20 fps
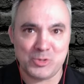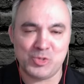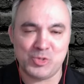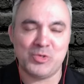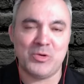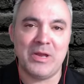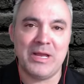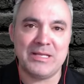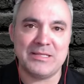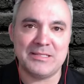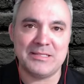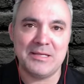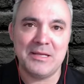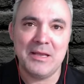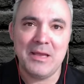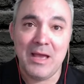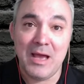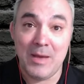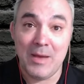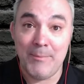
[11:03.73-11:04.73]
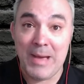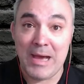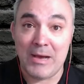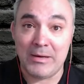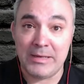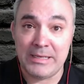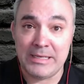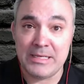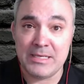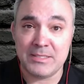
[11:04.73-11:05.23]
and traits
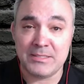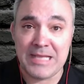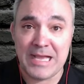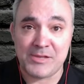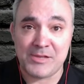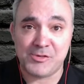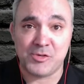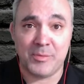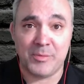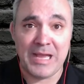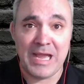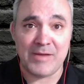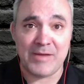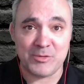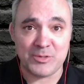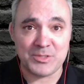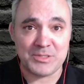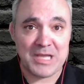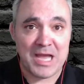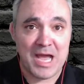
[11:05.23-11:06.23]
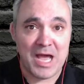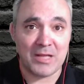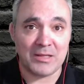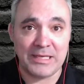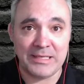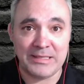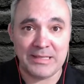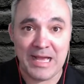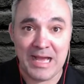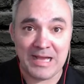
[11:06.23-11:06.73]
about his natural behavioral style,
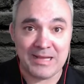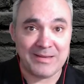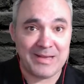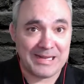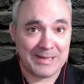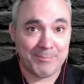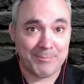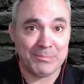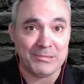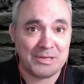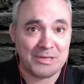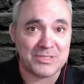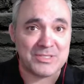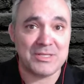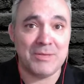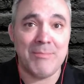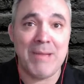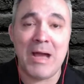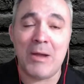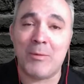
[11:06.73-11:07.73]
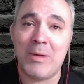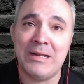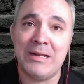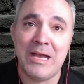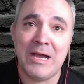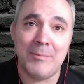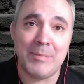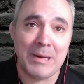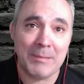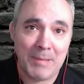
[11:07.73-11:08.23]
and I could pluck some out right
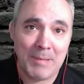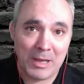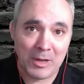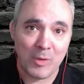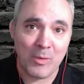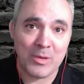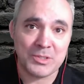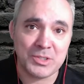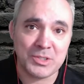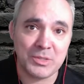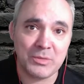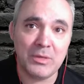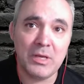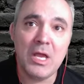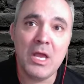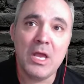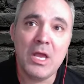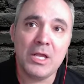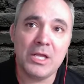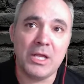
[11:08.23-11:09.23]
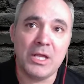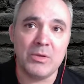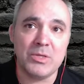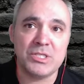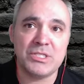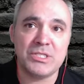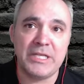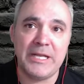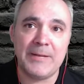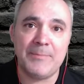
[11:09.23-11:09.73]
now, but I'm not going to. Go
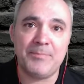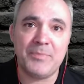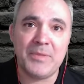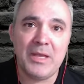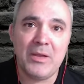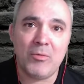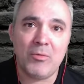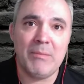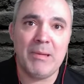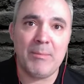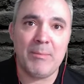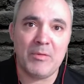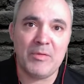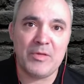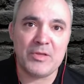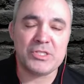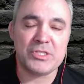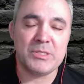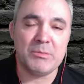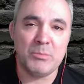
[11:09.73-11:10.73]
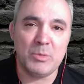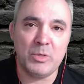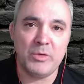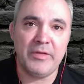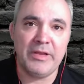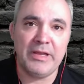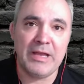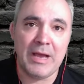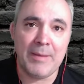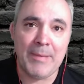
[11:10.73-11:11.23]
see it. Remember, this is a
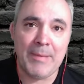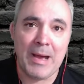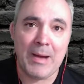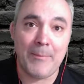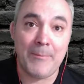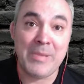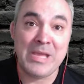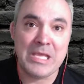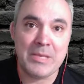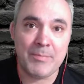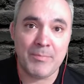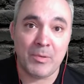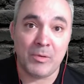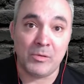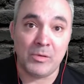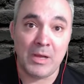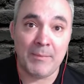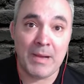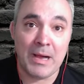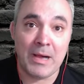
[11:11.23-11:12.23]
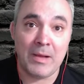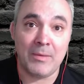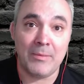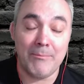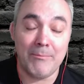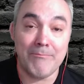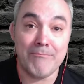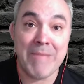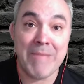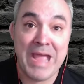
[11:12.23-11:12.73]
movie about people, about
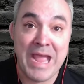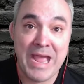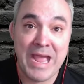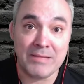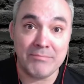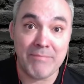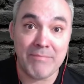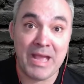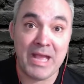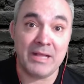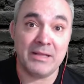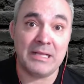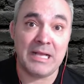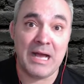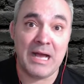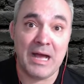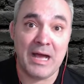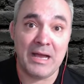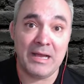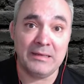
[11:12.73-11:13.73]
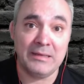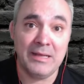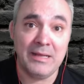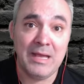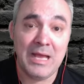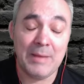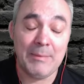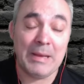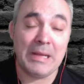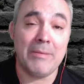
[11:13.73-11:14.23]
mankind,
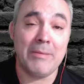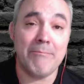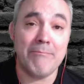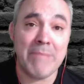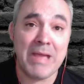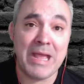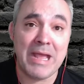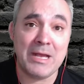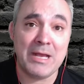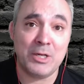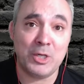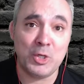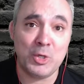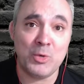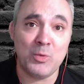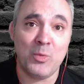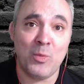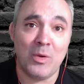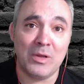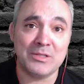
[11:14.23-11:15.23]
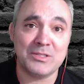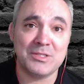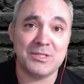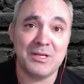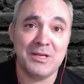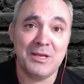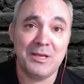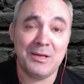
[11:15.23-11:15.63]
about a man who wants